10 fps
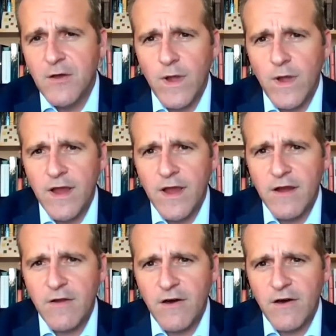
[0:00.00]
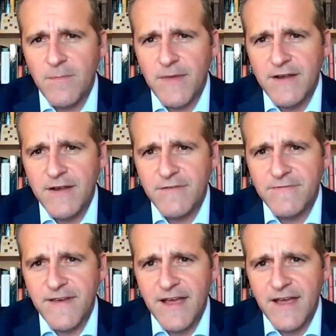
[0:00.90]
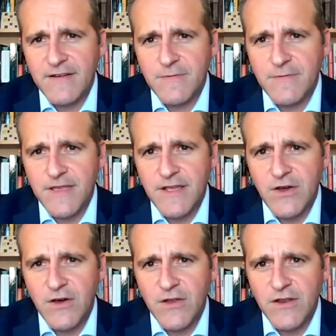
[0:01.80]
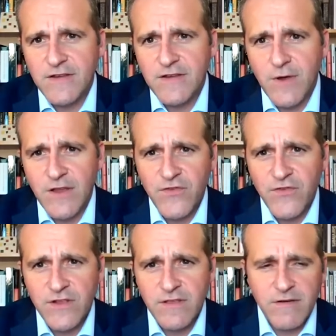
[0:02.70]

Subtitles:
where all manner of fact are being called into question.